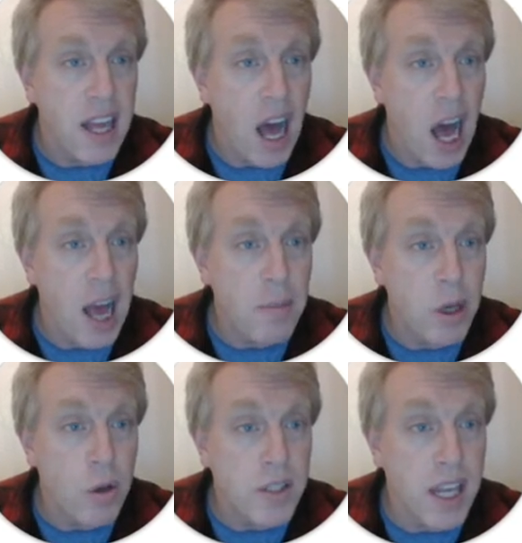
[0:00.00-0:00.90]
I'm
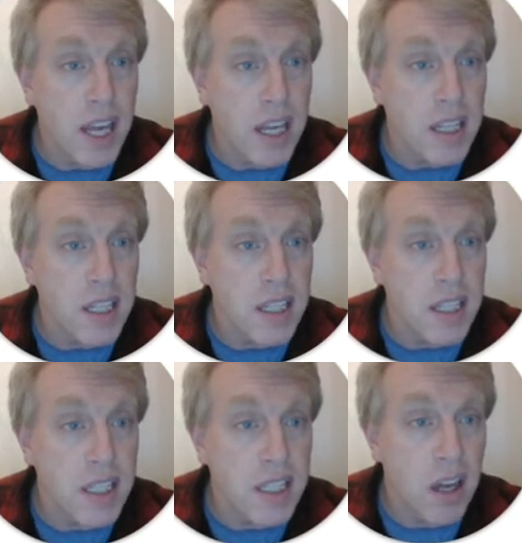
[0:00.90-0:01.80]
using
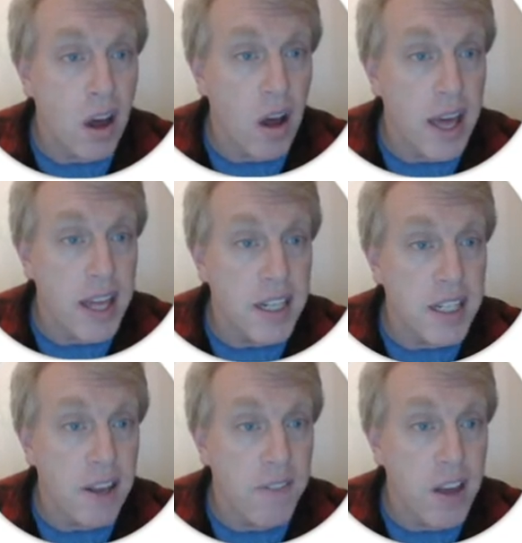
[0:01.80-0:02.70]

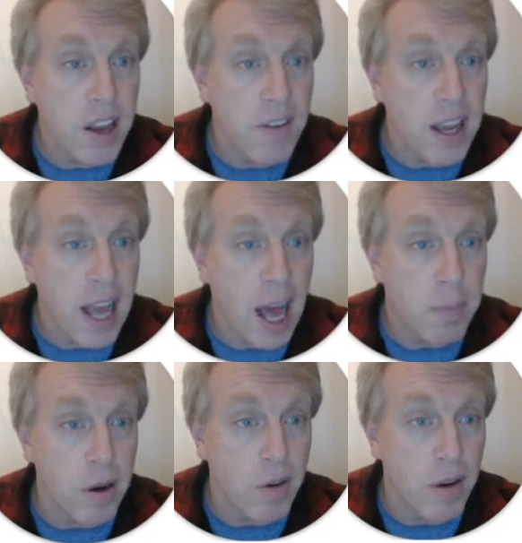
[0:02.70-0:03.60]
scientific
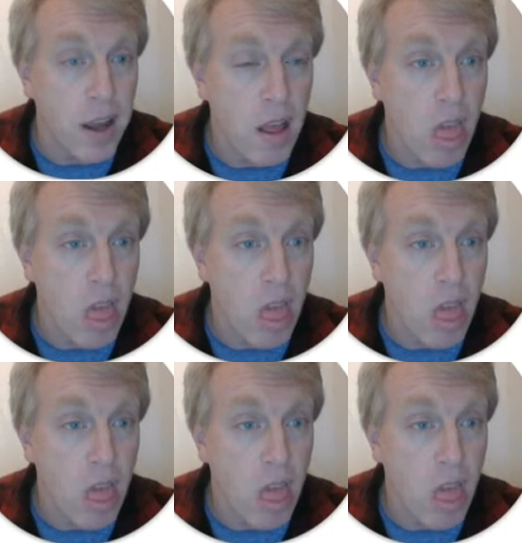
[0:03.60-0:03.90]
vocabulary.